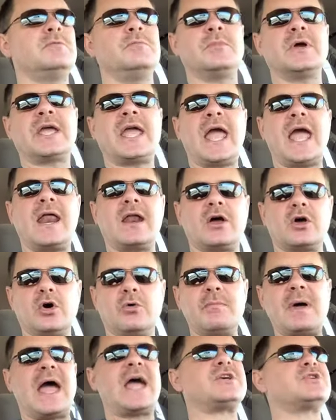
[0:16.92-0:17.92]

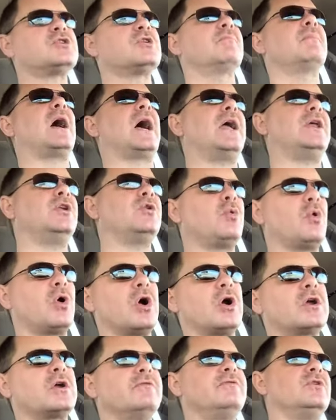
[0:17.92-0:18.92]
mechanical mastermind to
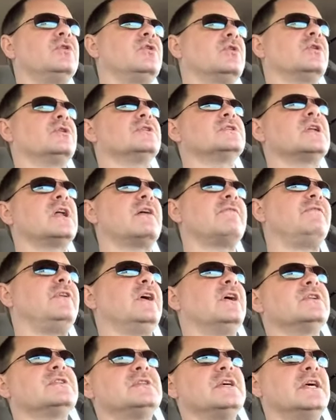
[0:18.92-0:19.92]
work of yours. And I
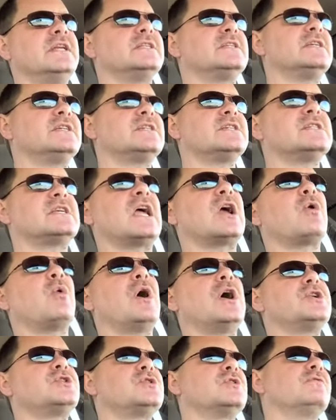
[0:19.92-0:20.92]
figured since this is a
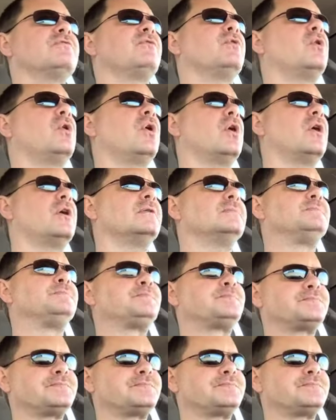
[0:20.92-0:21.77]
question for